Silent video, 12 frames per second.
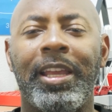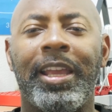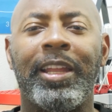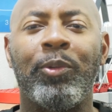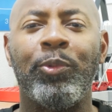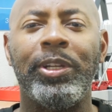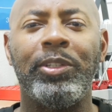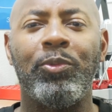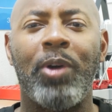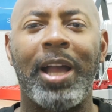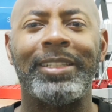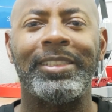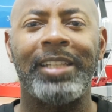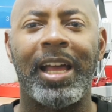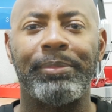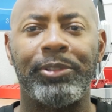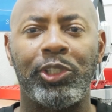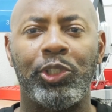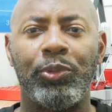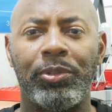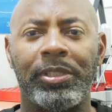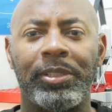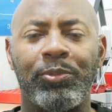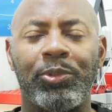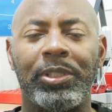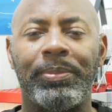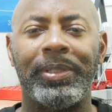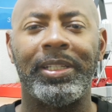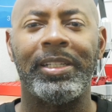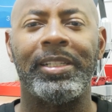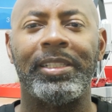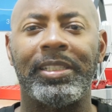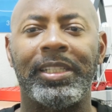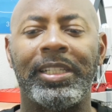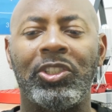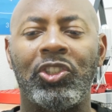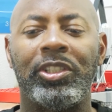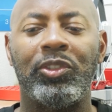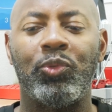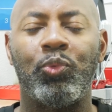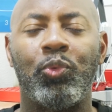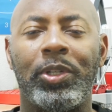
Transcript: And the reason why I stopped shooting it was because it just